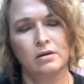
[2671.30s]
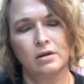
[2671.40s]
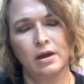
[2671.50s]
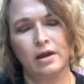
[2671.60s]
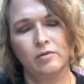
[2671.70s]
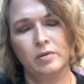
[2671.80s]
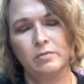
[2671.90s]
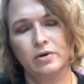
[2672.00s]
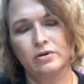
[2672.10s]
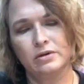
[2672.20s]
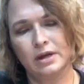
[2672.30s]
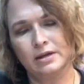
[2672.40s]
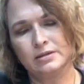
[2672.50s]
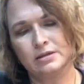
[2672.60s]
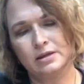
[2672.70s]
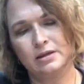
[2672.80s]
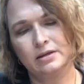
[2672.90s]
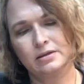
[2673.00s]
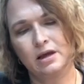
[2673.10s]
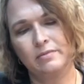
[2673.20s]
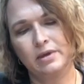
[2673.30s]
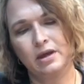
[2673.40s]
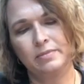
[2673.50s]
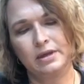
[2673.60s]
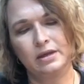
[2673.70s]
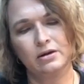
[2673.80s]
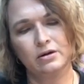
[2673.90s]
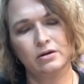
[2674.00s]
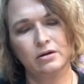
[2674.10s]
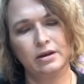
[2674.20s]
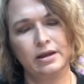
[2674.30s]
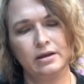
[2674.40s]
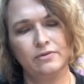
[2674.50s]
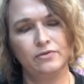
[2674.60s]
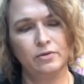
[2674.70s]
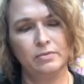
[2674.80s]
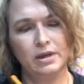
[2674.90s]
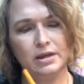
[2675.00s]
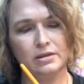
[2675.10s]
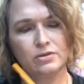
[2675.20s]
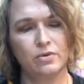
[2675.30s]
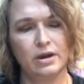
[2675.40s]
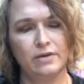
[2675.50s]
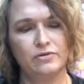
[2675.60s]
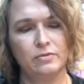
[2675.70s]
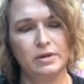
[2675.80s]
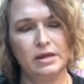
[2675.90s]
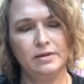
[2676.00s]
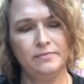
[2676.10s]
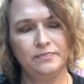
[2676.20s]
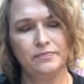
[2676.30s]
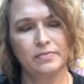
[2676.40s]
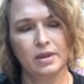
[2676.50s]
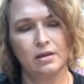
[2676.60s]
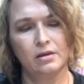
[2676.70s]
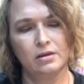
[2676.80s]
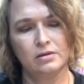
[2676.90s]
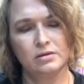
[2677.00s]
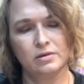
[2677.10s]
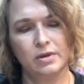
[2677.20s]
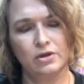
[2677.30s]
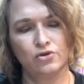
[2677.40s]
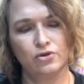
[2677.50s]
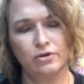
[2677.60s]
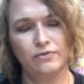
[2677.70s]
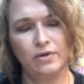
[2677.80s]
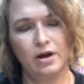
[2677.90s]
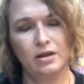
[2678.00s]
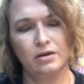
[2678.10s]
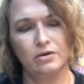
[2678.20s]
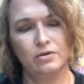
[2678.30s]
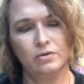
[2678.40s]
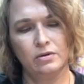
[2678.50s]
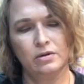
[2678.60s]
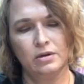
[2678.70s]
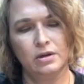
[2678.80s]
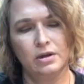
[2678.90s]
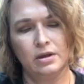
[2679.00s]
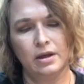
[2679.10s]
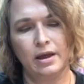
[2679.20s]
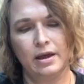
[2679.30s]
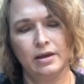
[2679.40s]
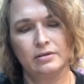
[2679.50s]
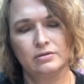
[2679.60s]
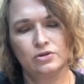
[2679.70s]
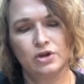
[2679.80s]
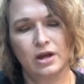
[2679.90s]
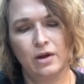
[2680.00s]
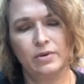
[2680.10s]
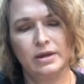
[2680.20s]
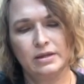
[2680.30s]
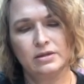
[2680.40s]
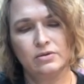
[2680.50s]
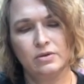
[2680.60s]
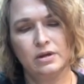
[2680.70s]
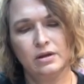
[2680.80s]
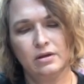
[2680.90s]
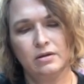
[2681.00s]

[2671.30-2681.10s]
And remember, Dustin is coming up here in a few minutes, right after me. So make sure you follow and check out what he's doing.